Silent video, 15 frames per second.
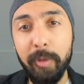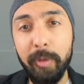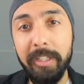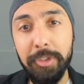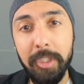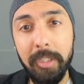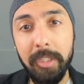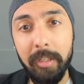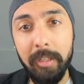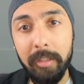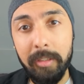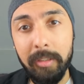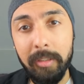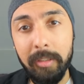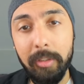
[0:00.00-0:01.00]

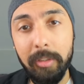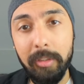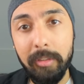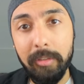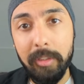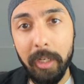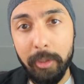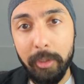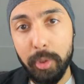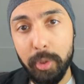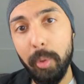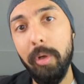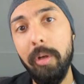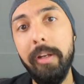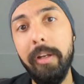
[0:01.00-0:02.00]
engineer,
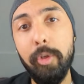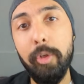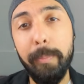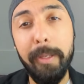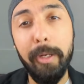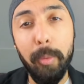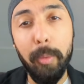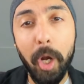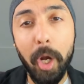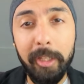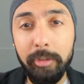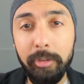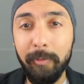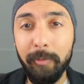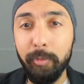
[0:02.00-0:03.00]
control. It could be
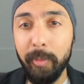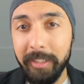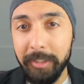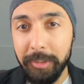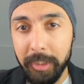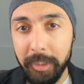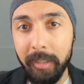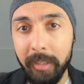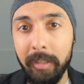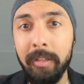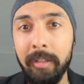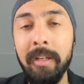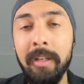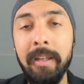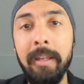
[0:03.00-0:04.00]
robotic software
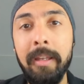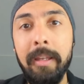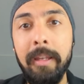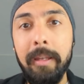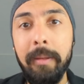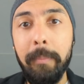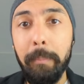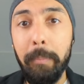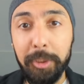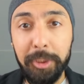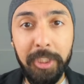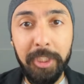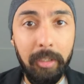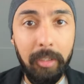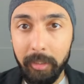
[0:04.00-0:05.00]
engineer,
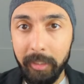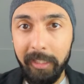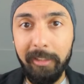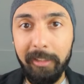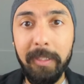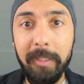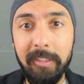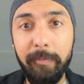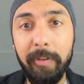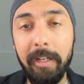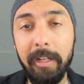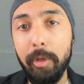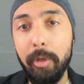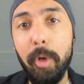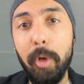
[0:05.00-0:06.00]
machine learning,
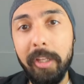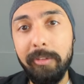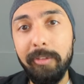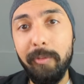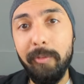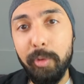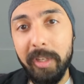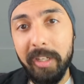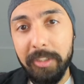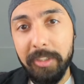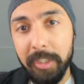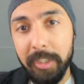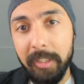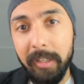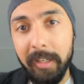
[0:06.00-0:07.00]
specifically robotic software
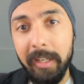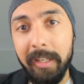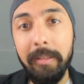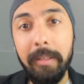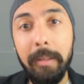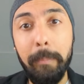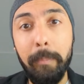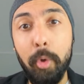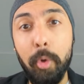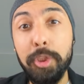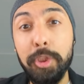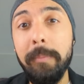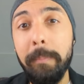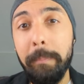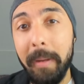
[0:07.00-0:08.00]
engineering,
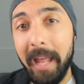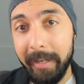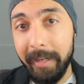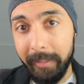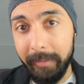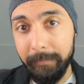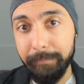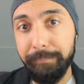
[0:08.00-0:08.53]
motion planning,